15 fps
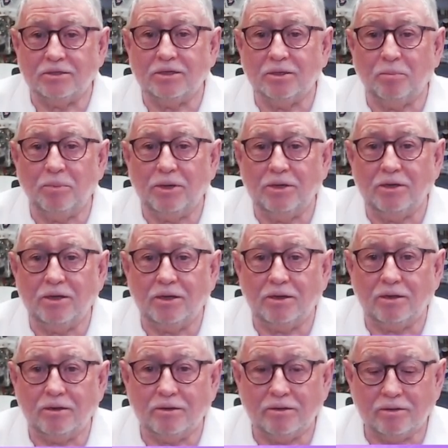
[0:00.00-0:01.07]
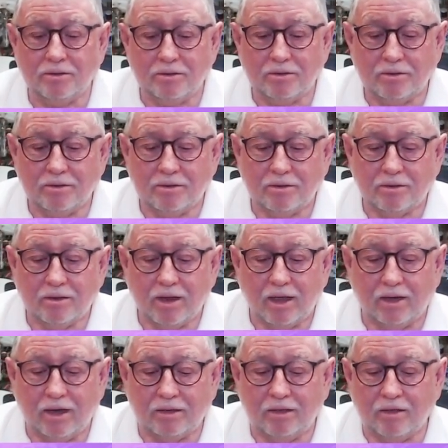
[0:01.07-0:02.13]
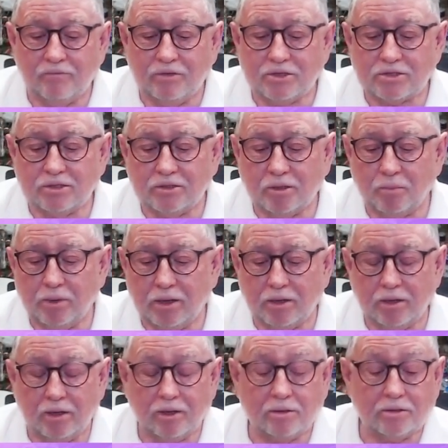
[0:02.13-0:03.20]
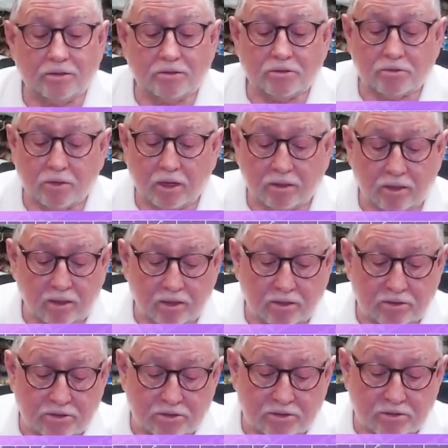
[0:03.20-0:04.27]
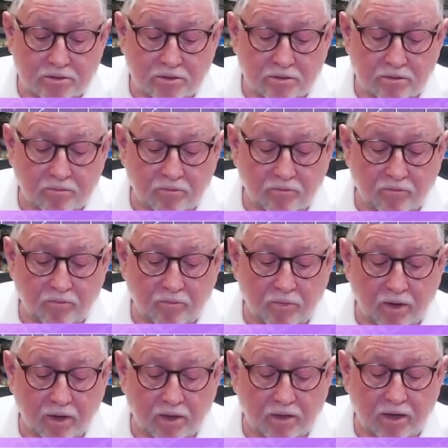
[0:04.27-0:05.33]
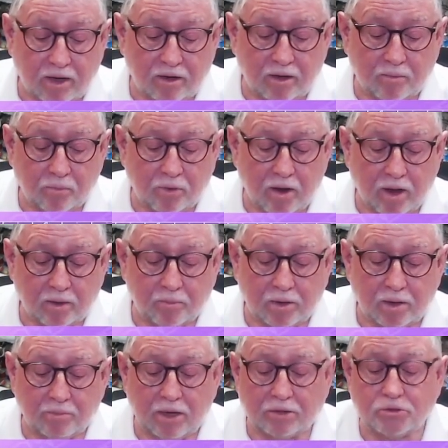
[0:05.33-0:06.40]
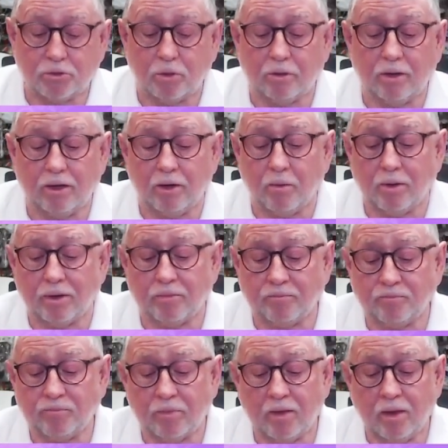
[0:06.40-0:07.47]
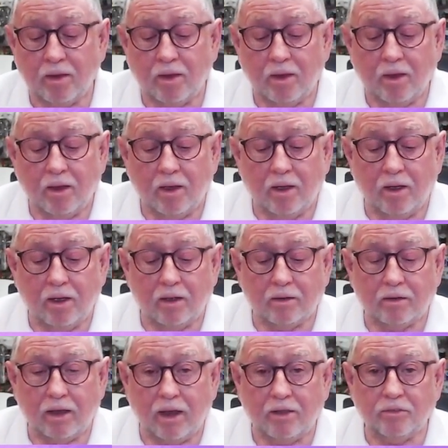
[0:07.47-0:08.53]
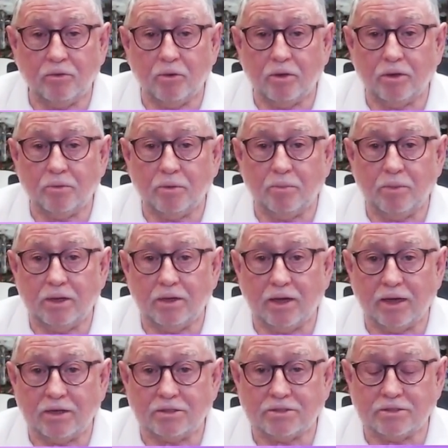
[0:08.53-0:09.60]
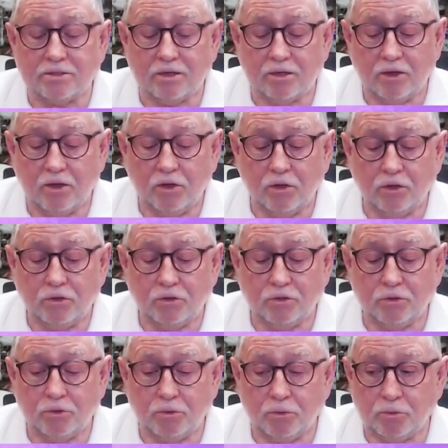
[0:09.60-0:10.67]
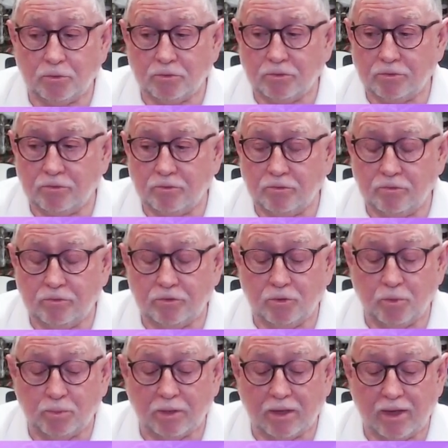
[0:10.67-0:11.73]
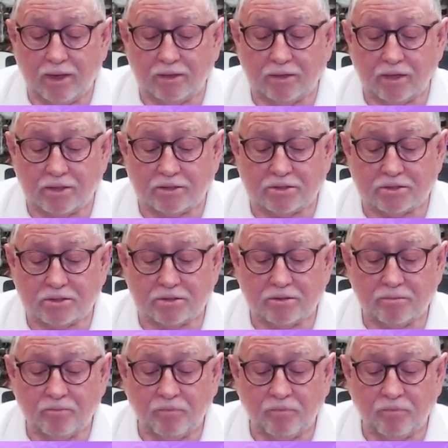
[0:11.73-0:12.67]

little beanie. And I love this little beanie. I think it's a Canadian product, but I'm not sure. Anyway, I thought it would be nice to duplicate this